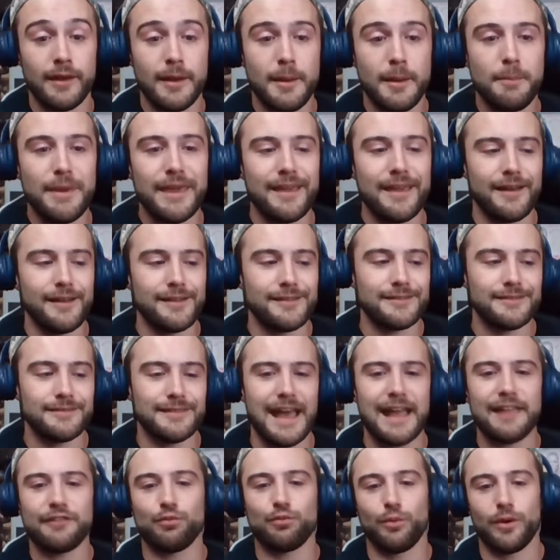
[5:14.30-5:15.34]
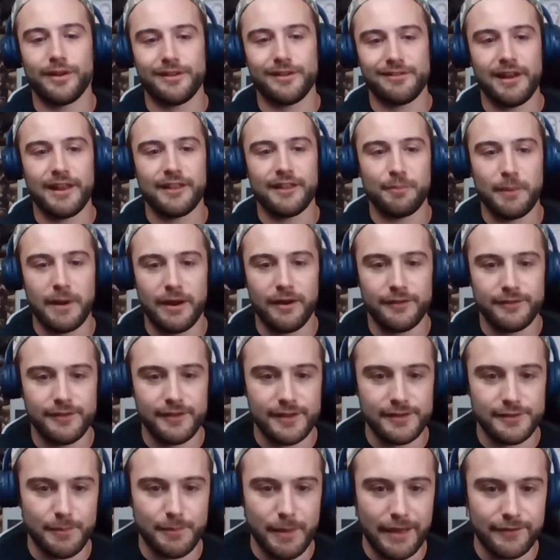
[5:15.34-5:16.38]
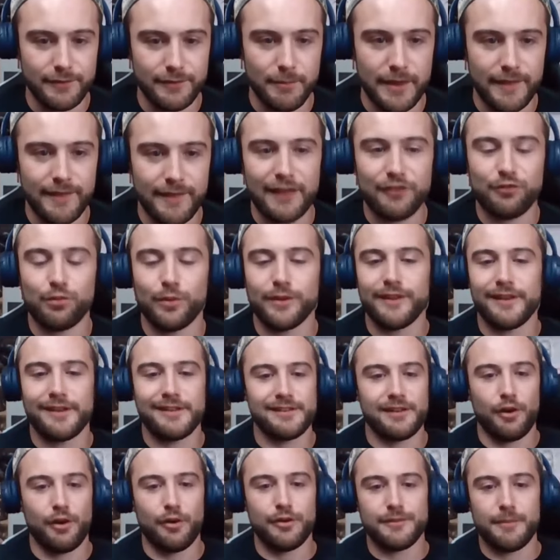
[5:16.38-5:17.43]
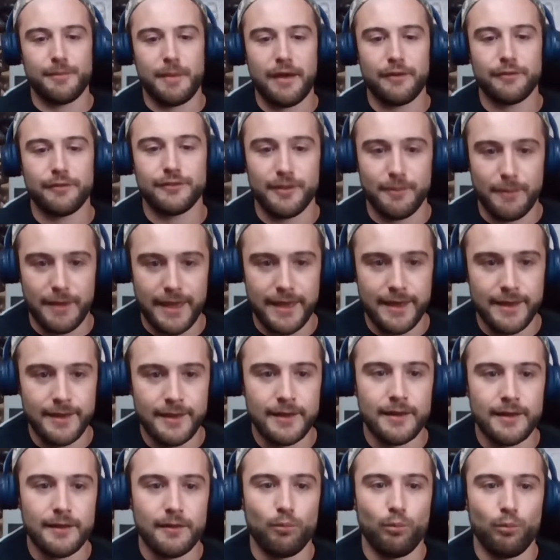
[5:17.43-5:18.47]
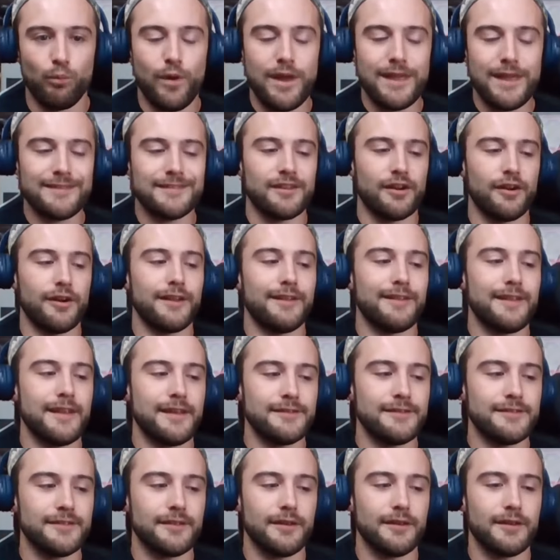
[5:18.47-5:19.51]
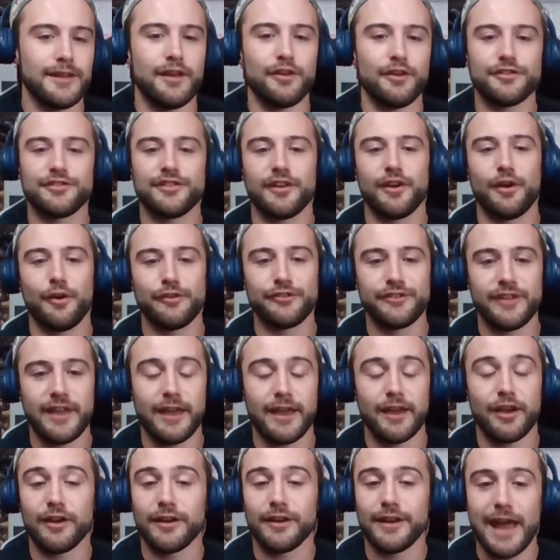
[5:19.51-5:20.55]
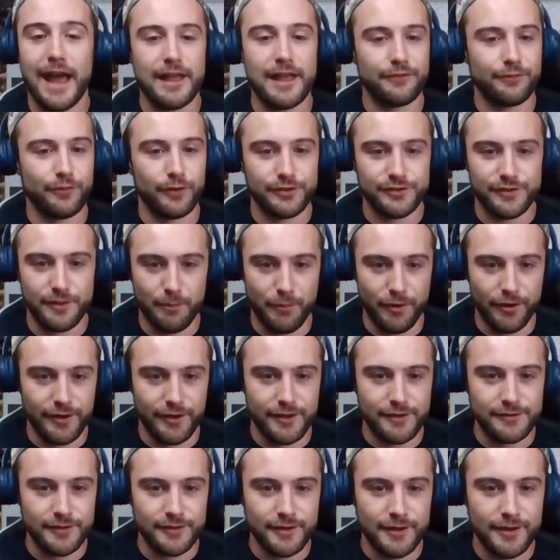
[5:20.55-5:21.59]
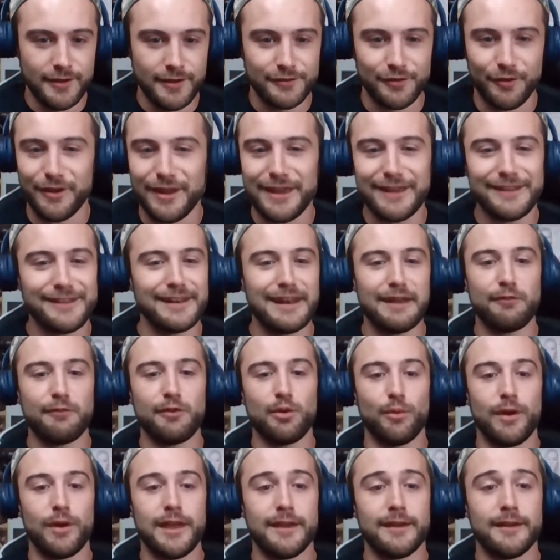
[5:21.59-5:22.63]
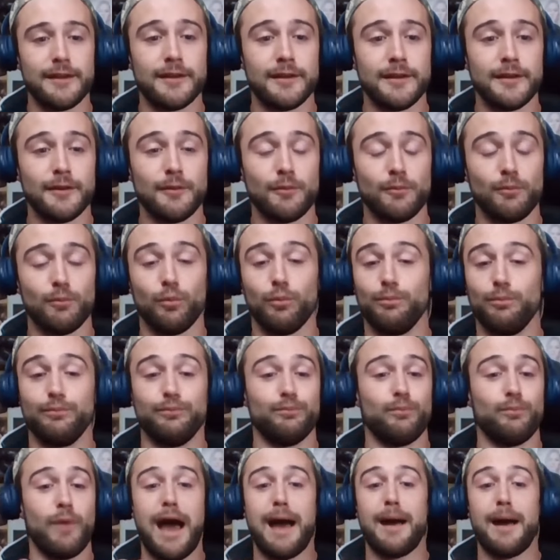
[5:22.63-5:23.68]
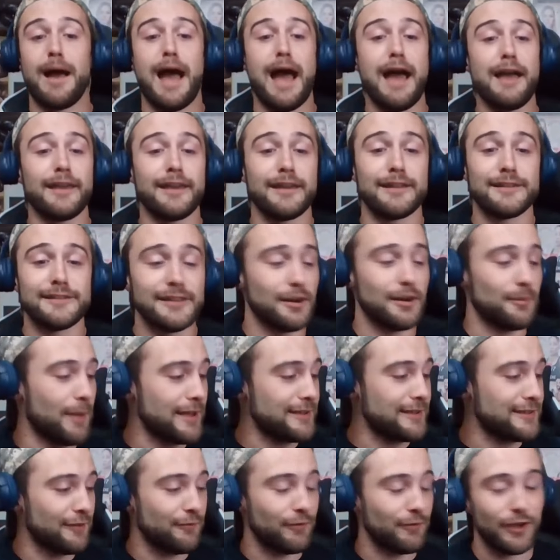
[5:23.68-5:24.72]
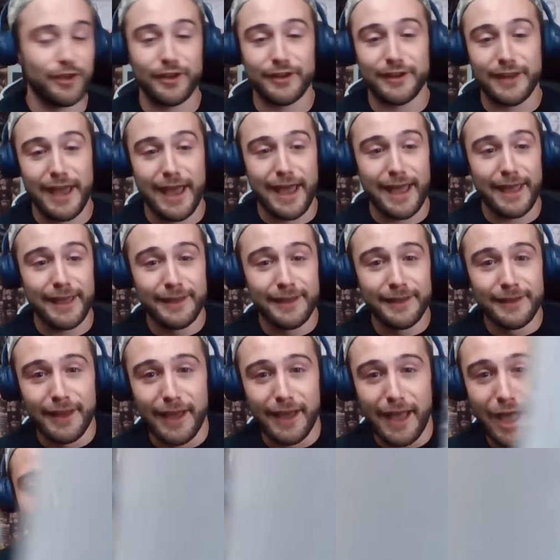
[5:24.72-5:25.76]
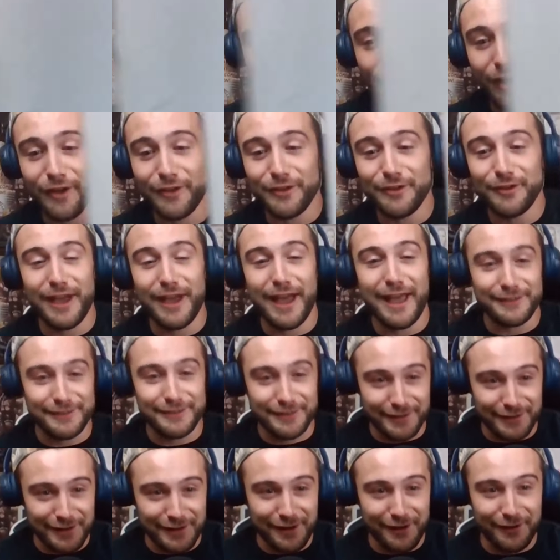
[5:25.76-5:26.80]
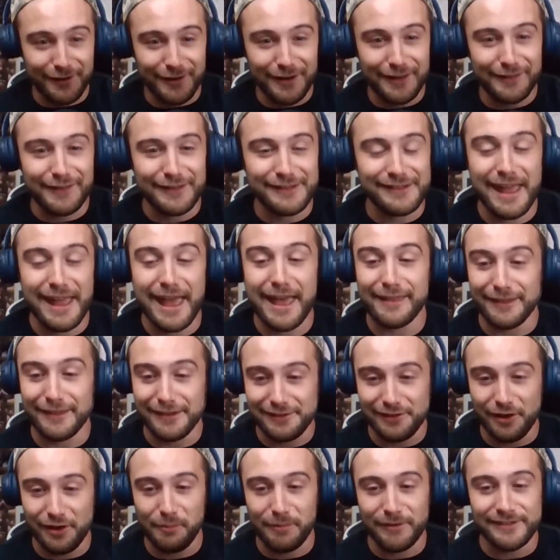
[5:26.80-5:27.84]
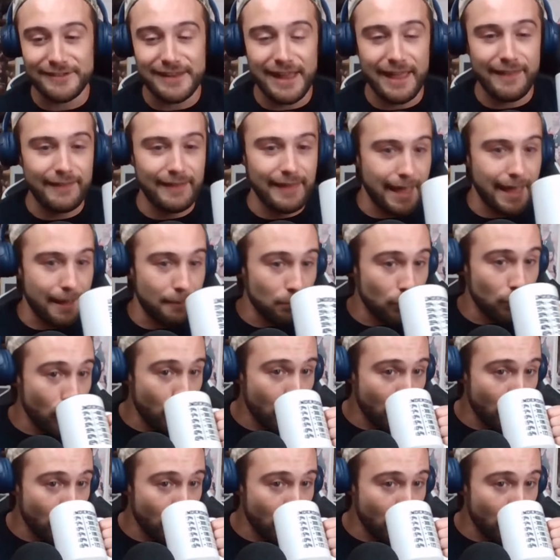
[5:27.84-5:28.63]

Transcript: Because that's what transparency is about to me. That's what this show is about to me. We started this years ago saying good guys versus the bookies. So each and every week, I consider myself a good guy. I hope that all you guys in here in the chat, the sharpest chat in the game,